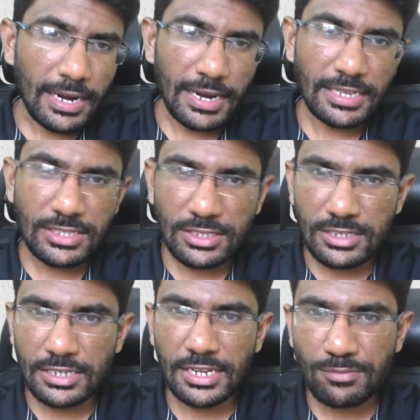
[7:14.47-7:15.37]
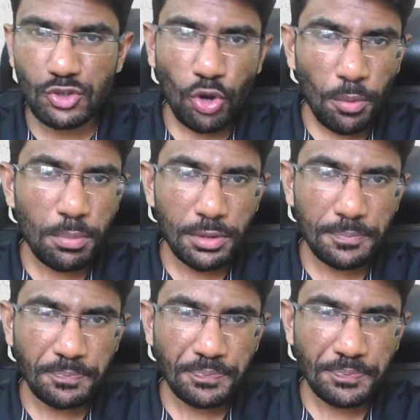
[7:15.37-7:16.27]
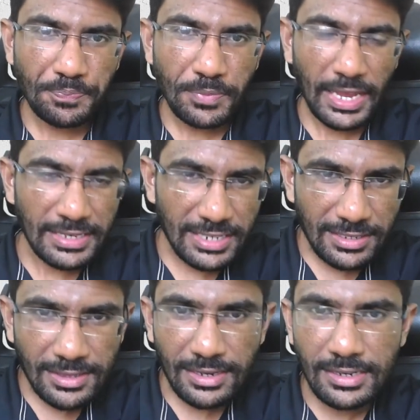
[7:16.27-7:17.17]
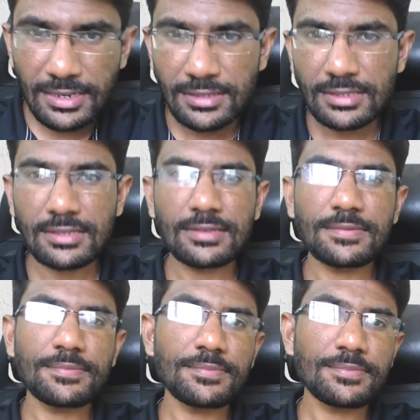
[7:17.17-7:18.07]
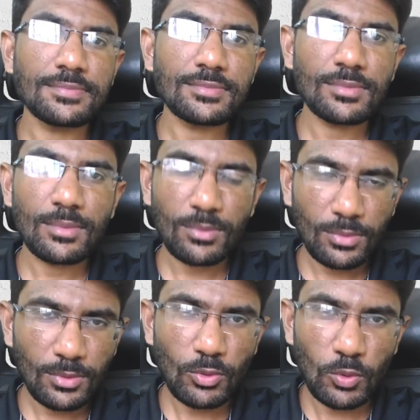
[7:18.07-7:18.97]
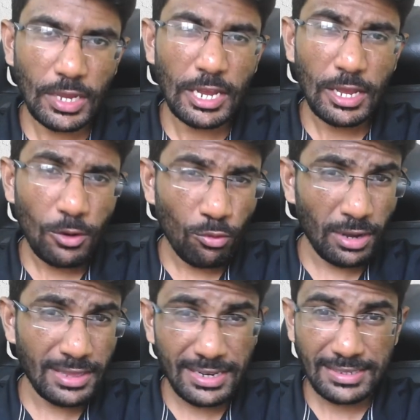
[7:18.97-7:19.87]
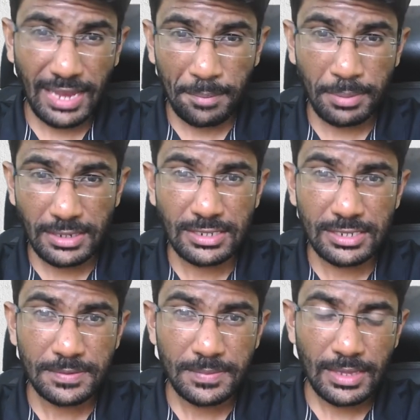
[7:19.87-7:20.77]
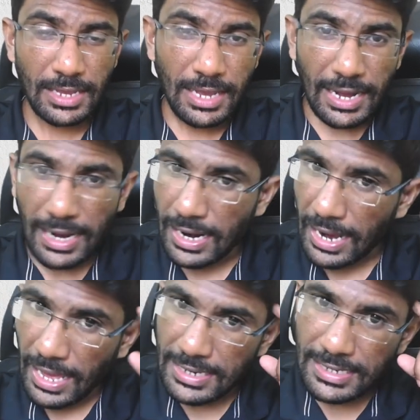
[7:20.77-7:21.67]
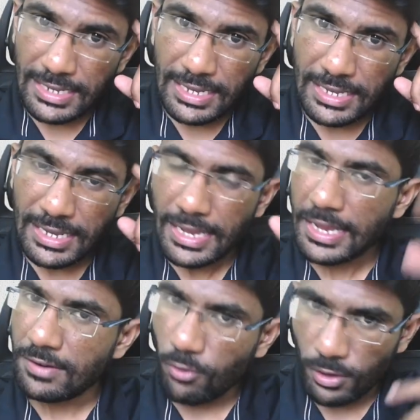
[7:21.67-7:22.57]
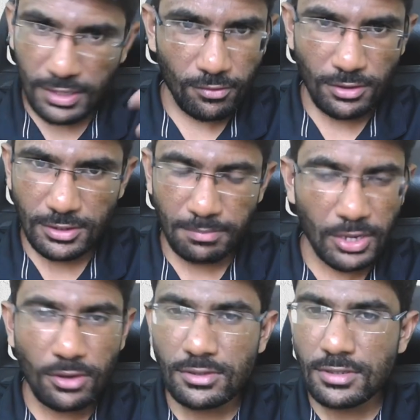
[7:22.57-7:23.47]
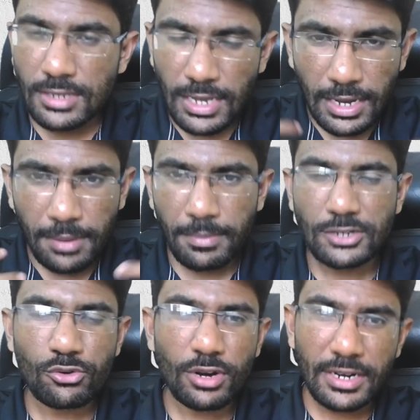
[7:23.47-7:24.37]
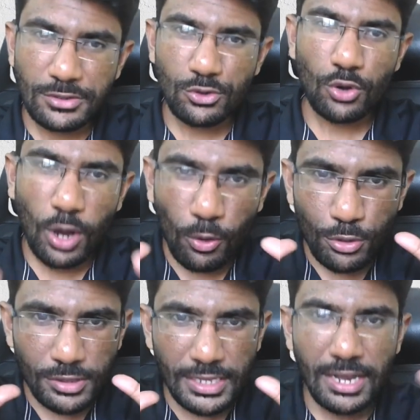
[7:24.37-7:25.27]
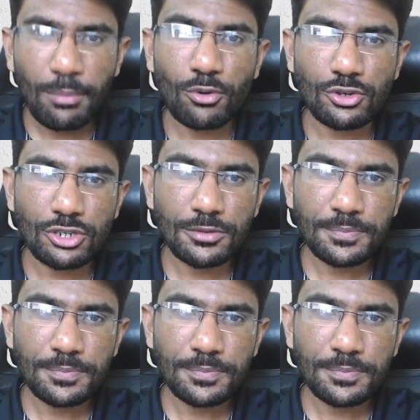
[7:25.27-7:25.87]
next dream job in just 30 days. Okay, why that has happened? Clarity in what they want, because my student doesn't know how to think about.